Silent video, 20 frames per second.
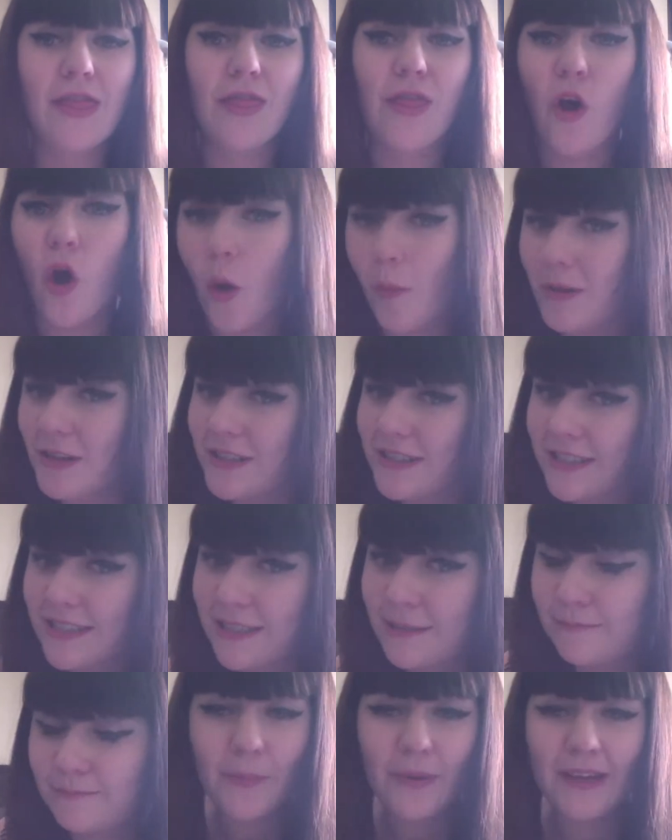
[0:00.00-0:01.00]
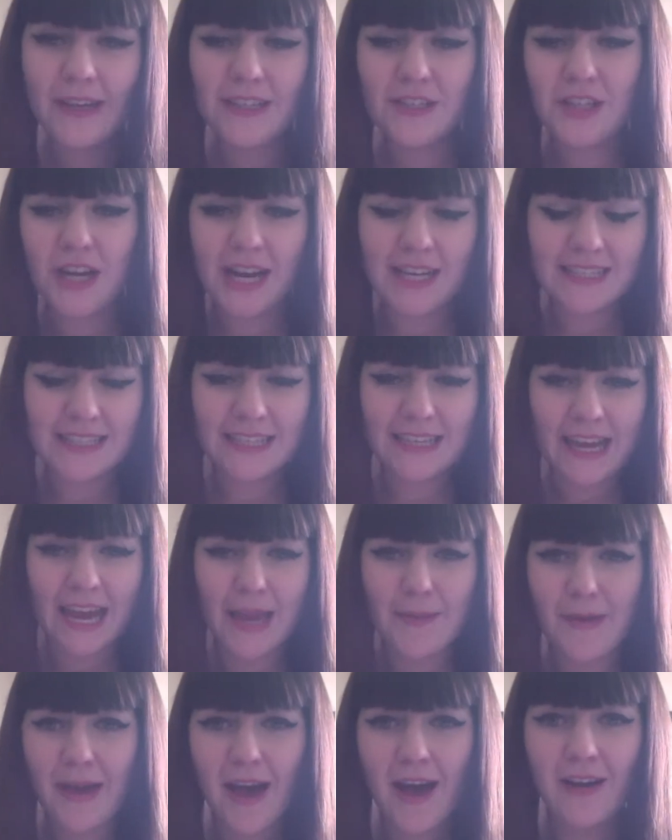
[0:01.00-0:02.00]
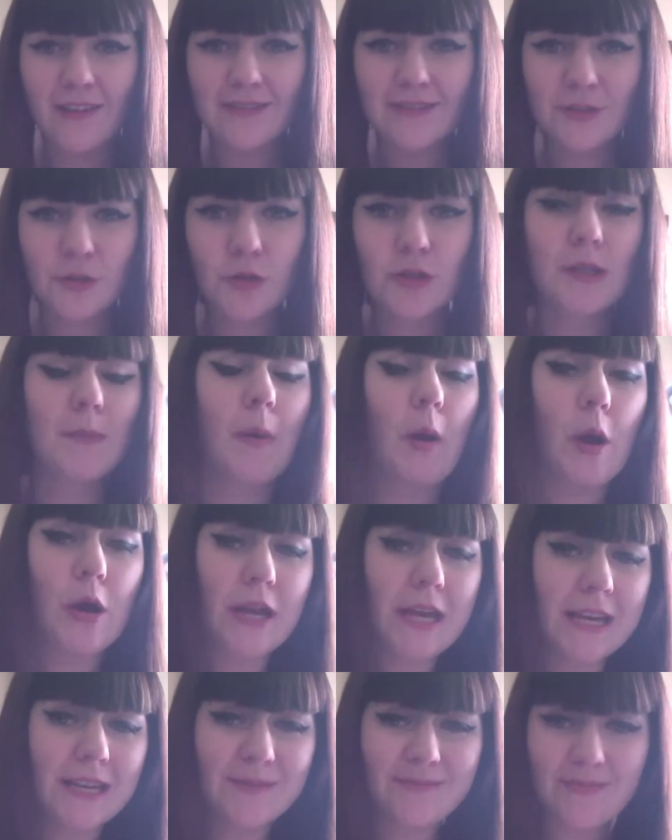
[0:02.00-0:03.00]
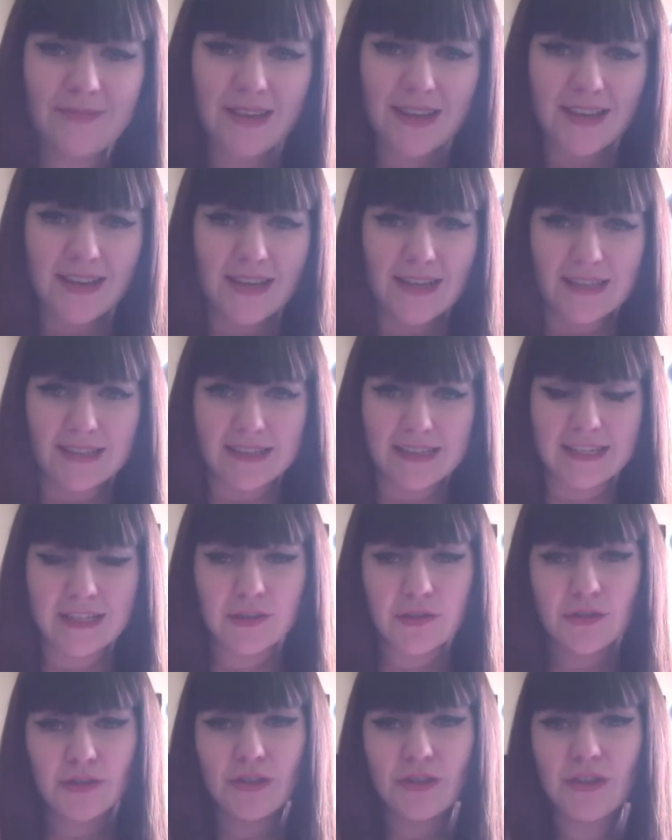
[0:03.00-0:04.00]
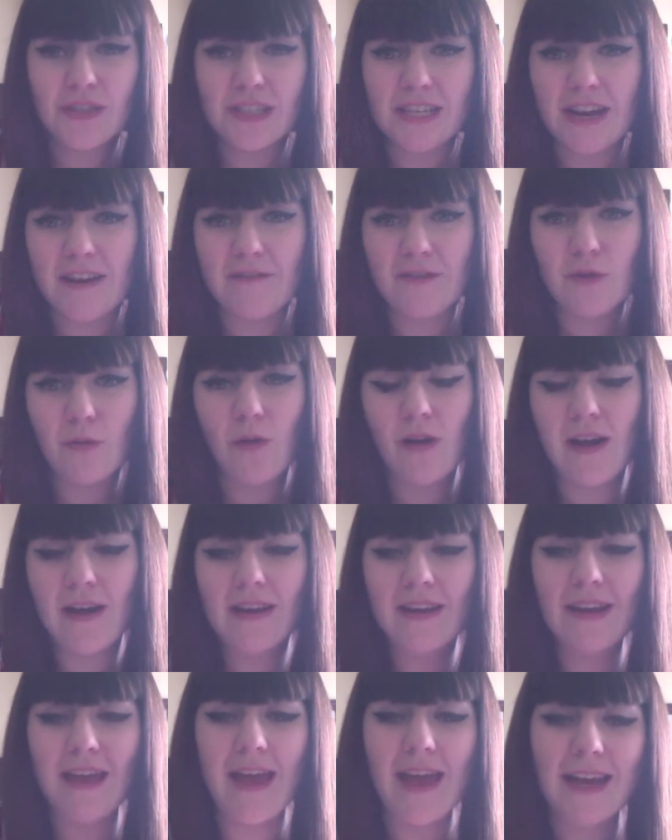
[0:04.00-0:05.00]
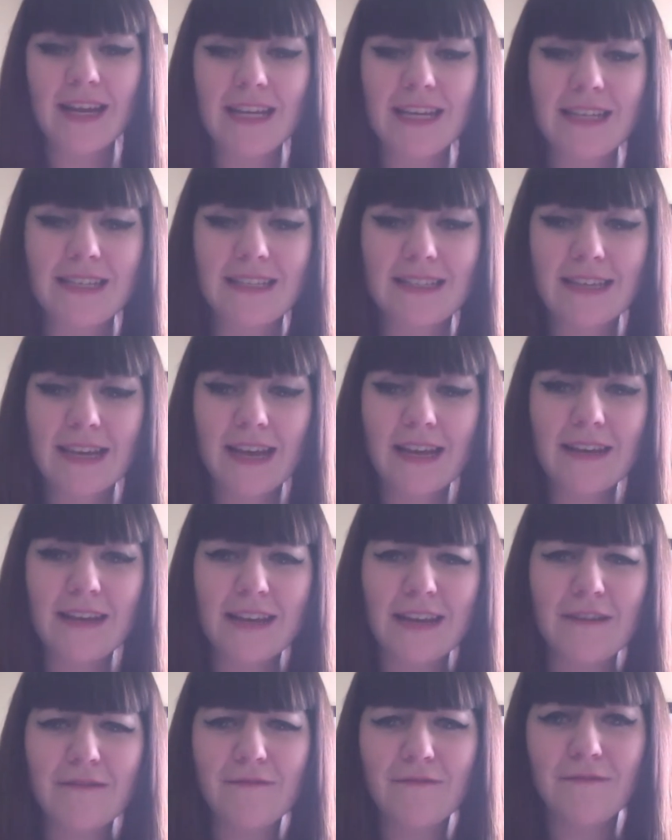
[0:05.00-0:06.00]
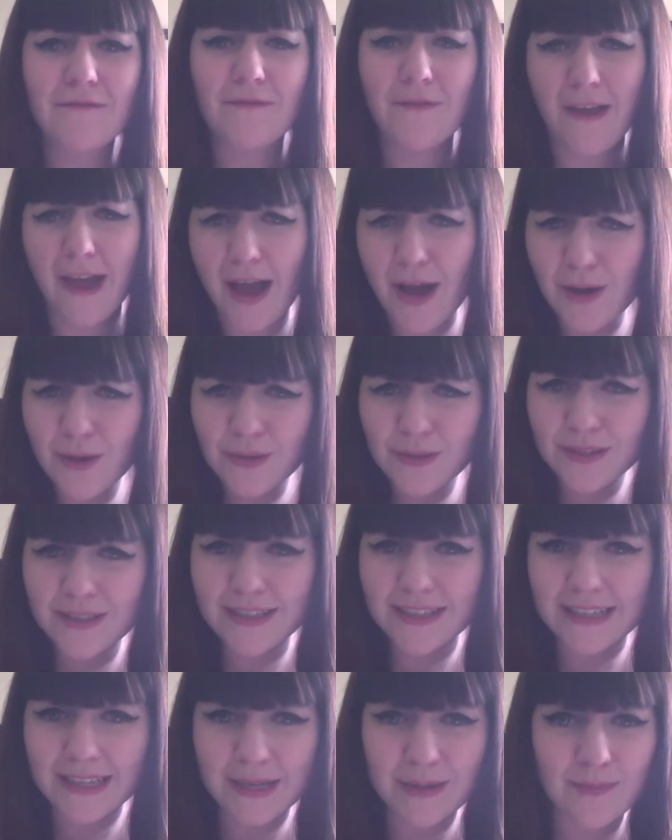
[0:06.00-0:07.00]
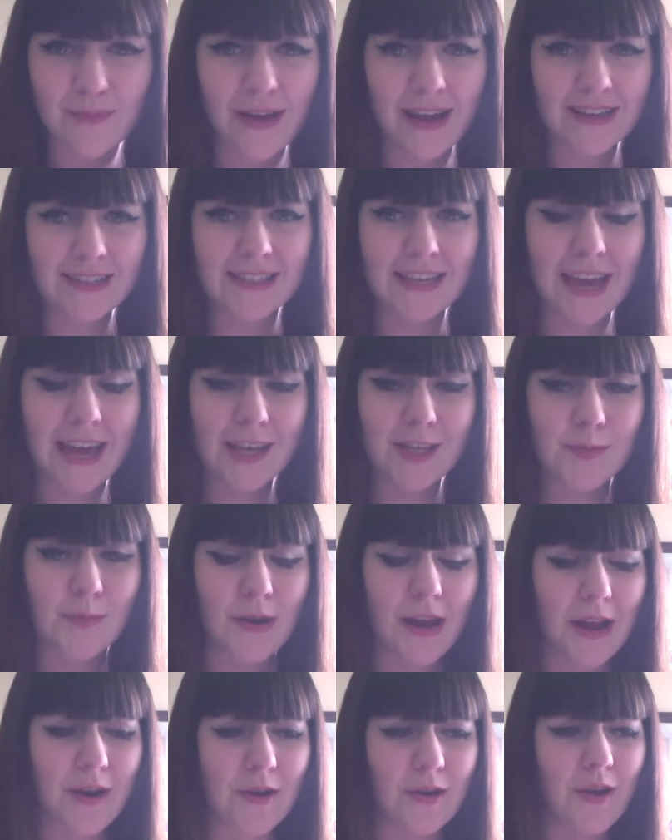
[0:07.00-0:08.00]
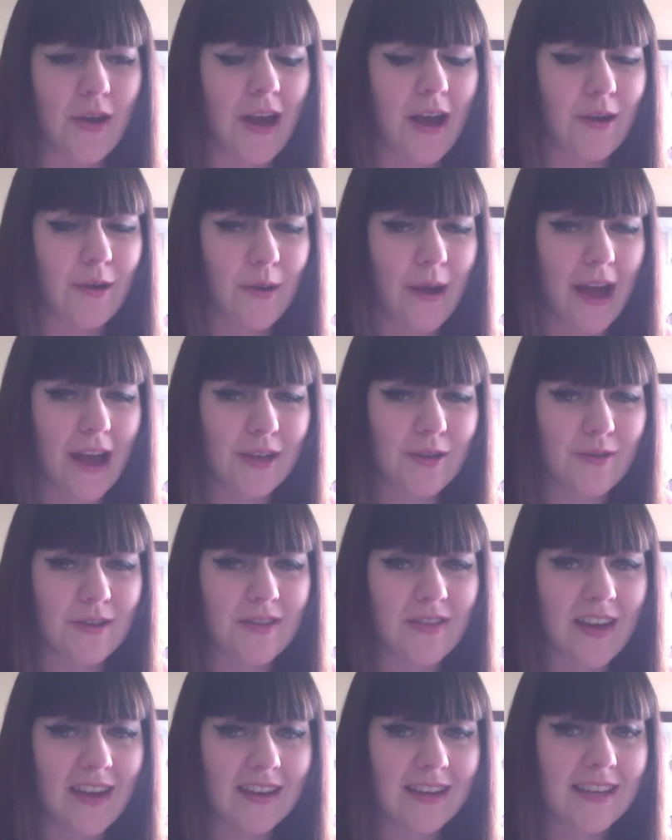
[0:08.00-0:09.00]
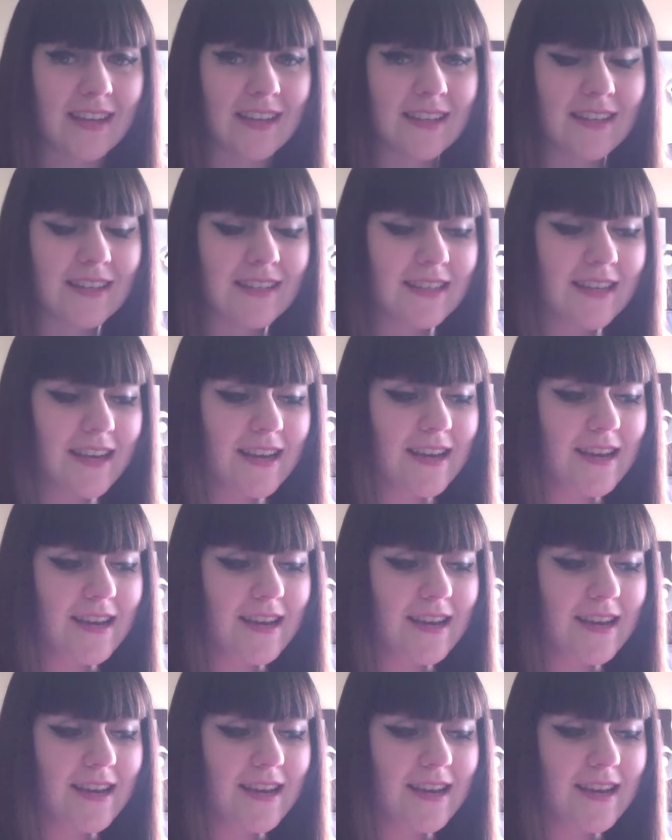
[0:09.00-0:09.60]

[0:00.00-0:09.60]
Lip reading: The Hobbit. Peter Jackson came out, took the podium, introduced everyone, and he said he found him backstage, but I don't know how accurate that is.